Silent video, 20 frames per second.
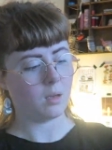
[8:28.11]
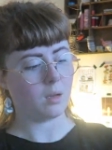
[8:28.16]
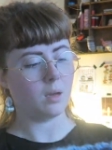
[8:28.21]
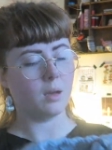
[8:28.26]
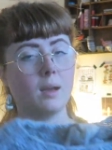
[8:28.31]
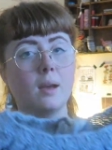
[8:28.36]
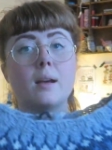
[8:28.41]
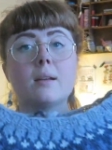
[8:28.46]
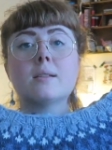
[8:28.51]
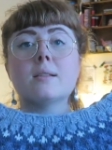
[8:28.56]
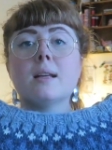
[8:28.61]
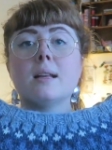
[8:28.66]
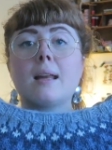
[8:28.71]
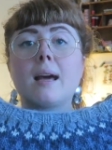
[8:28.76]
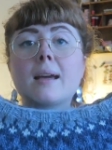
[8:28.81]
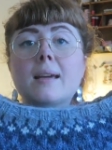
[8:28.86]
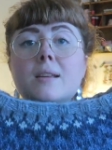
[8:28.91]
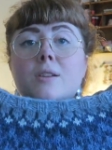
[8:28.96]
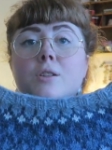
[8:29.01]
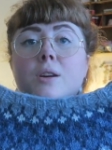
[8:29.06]
until
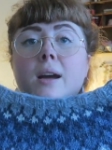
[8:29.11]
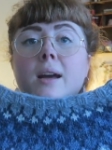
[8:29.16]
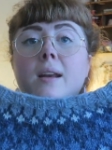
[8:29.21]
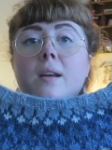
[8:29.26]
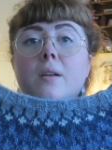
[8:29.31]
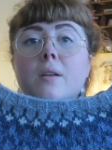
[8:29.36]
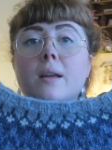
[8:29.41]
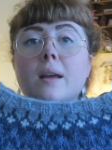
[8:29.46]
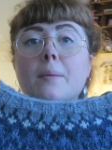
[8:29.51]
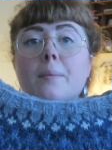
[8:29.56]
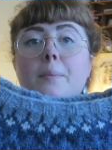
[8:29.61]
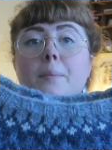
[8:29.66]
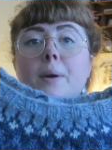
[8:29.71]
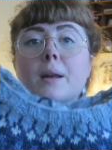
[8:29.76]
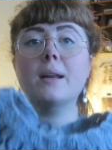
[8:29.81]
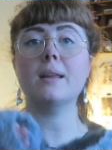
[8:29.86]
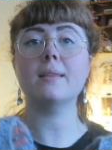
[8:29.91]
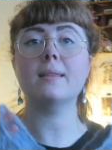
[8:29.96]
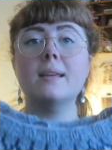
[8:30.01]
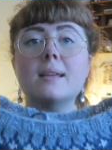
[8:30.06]
I can try it on him.
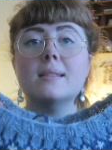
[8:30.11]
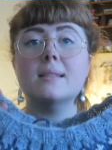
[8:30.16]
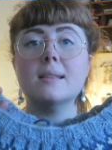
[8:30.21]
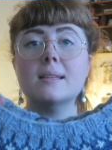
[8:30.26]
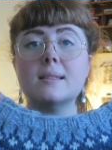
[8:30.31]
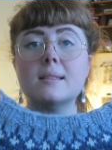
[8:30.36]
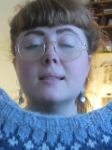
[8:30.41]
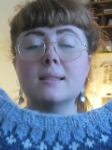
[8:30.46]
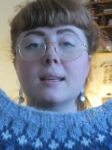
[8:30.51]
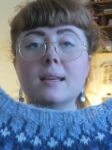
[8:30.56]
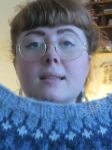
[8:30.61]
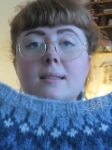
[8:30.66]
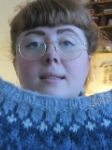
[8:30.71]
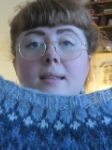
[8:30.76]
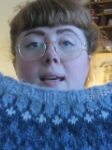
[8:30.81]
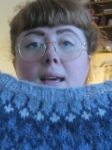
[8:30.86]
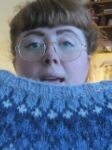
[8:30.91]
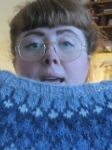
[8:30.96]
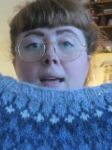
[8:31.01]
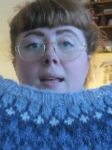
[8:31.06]
But this is knit
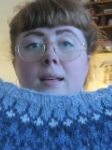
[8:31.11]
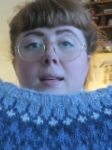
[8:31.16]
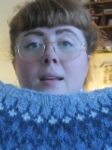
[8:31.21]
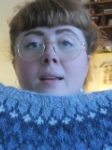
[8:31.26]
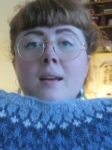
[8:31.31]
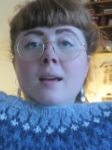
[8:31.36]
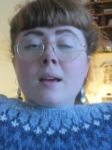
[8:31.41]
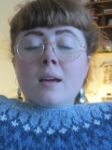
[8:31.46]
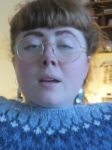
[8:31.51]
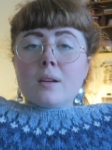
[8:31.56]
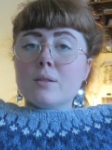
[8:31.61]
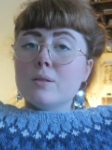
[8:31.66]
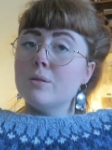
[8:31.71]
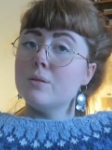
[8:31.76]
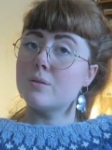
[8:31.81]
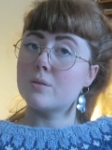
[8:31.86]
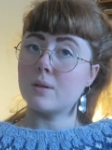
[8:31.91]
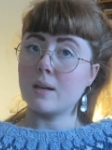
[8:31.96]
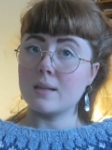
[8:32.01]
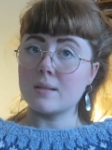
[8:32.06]
in
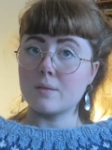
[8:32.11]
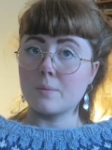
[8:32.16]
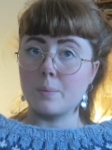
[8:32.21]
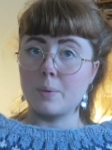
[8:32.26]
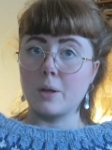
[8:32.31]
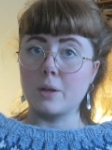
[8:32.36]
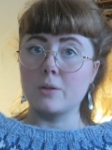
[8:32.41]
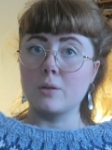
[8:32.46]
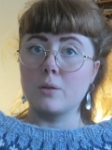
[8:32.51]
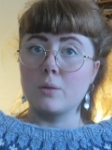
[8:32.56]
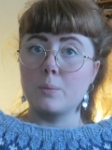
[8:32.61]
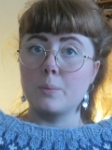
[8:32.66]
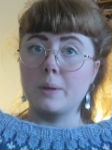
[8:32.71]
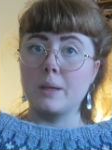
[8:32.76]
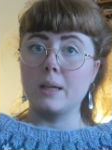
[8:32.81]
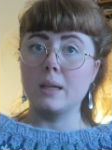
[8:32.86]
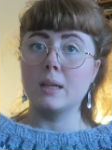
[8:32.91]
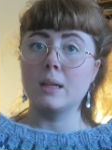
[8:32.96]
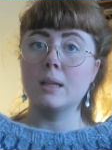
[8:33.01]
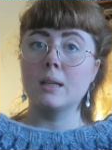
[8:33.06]
2 strands of
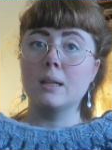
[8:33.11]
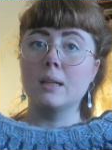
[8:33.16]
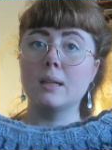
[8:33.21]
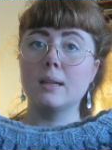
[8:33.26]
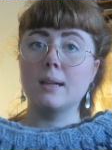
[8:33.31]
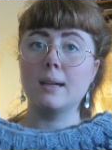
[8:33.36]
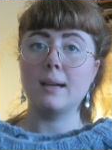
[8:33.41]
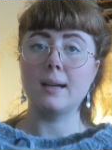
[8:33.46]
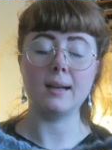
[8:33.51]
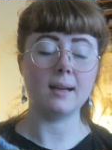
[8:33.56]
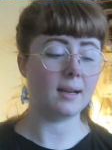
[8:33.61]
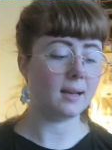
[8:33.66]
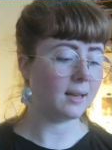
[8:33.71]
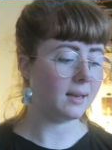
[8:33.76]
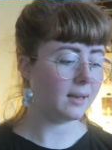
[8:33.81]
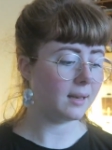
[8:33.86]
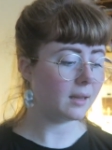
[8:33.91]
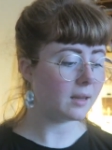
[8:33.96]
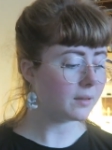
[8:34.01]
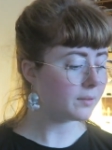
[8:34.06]
Plötulopi. I
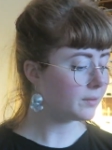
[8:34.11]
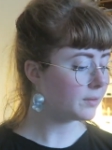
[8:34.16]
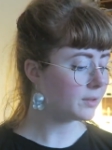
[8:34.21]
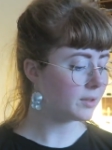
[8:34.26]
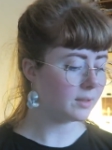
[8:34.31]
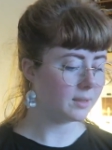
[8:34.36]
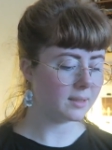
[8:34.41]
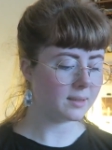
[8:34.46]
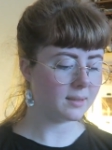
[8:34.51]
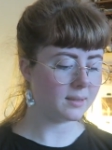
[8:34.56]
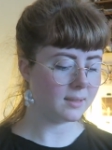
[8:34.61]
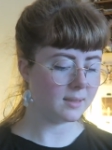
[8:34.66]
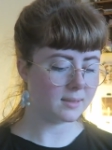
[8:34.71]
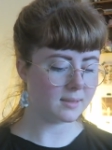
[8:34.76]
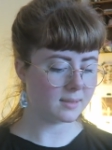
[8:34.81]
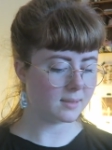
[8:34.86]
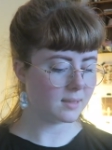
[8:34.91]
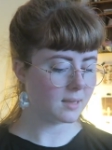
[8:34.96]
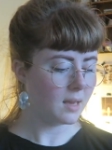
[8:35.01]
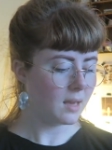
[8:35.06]
love to knit
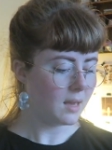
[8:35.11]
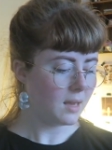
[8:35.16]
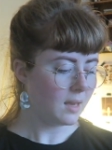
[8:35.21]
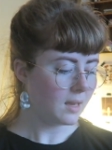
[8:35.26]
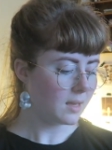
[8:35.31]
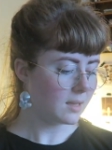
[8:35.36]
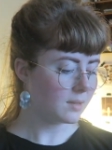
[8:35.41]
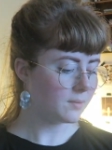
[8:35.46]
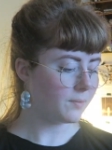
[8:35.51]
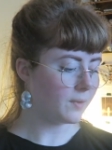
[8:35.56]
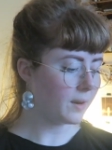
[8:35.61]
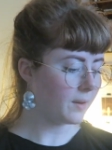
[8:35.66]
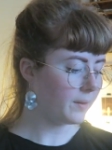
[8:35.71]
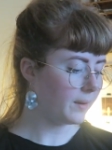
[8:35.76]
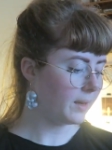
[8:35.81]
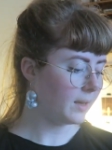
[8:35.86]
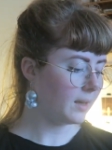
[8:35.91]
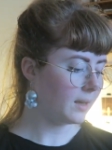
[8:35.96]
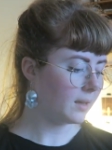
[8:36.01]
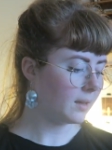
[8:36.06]
this. It's
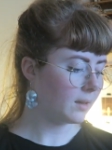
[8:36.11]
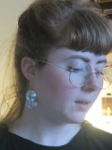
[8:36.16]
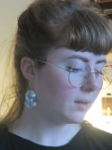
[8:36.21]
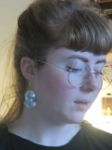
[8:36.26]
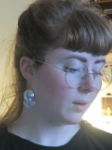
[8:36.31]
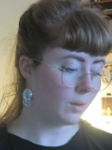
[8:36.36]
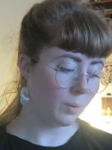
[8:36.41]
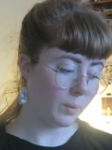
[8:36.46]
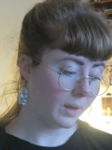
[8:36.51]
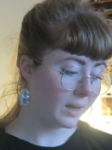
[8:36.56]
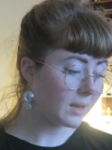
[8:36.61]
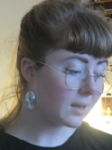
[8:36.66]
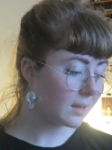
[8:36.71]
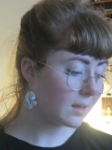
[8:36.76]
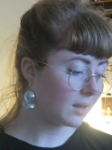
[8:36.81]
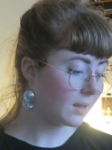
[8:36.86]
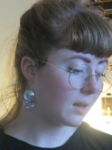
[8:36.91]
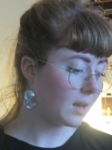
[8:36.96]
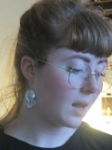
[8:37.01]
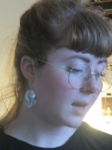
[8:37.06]
very quick
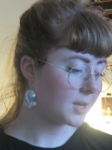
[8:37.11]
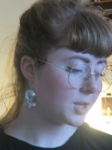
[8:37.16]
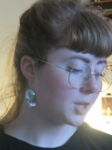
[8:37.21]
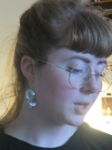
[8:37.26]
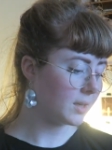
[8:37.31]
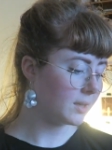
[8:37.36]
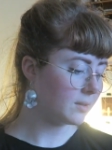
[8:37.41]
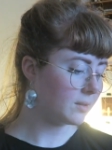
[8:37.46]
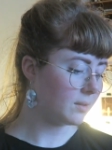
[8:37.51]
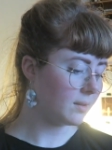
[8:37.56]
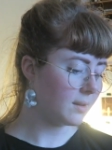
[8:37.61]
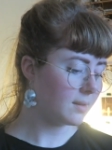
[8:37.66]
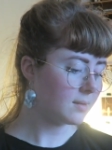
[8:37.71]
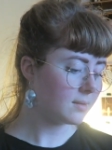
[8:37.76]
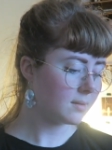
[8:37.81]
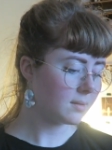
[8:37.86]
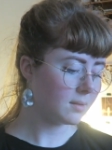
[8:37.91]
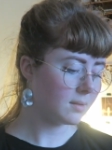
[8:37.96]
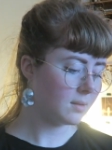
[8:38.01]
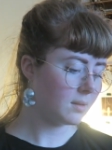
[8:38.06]
actually to
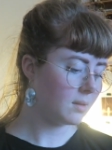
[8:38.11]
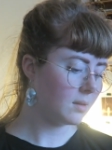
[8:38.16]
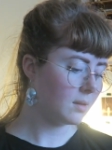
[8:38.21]
knit.